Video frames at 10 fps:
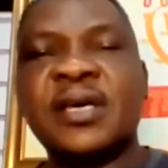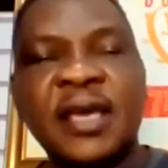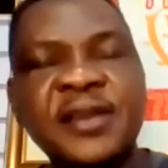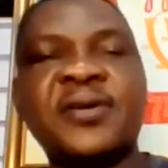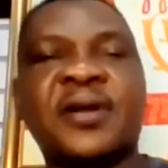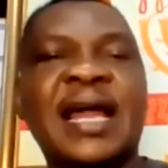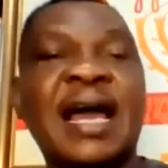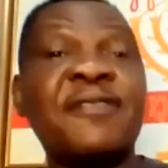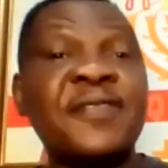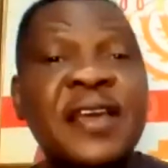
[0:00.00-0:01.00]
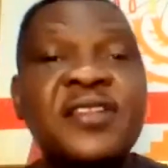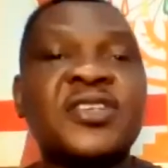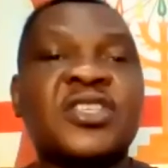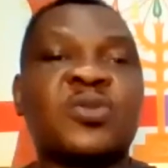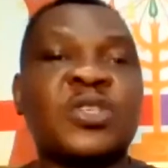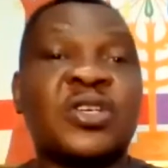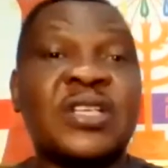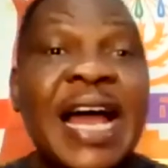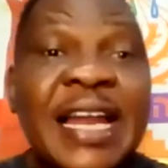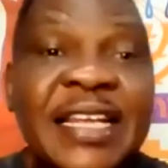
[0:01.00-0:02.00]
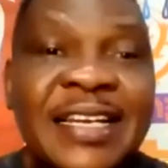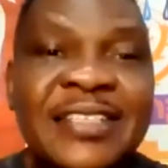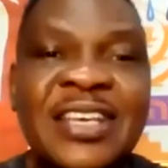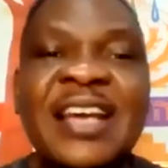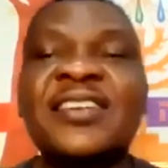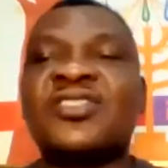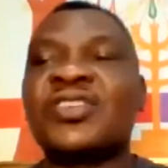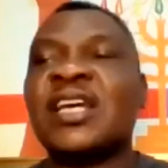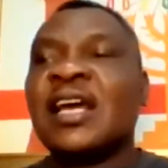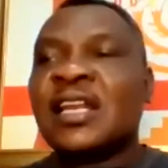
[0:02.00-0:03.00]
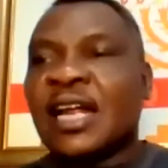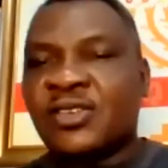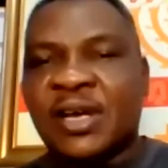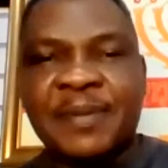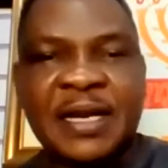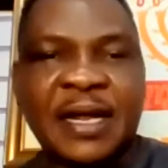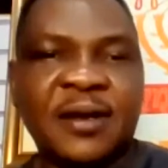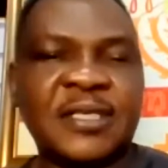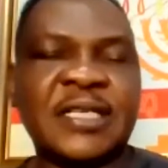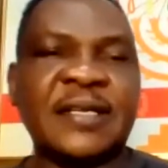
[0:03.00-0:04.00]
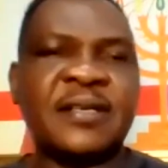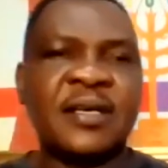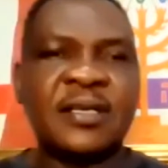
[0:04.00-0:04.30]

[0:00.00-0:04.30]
in your life, in your situation, and in the territory that you have been allotted.